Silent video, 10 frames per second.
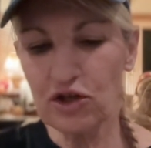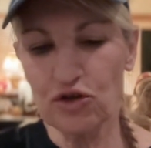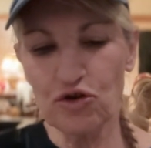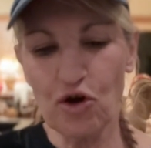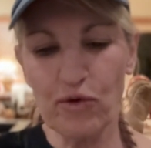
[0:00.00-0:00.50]
you
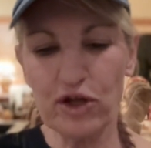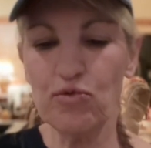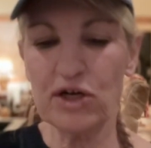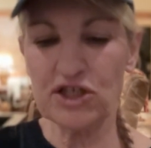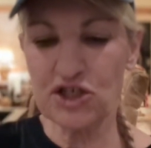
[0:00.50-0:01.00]
know what you
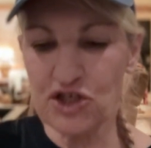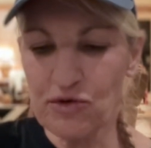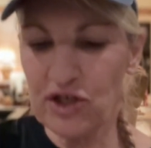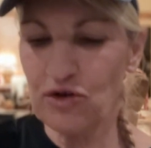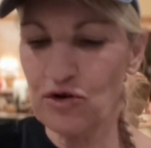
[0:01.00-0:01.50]
want to
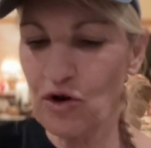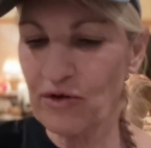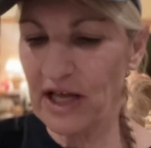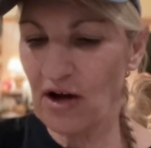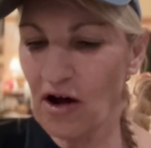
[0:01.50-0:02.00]
do, and you know that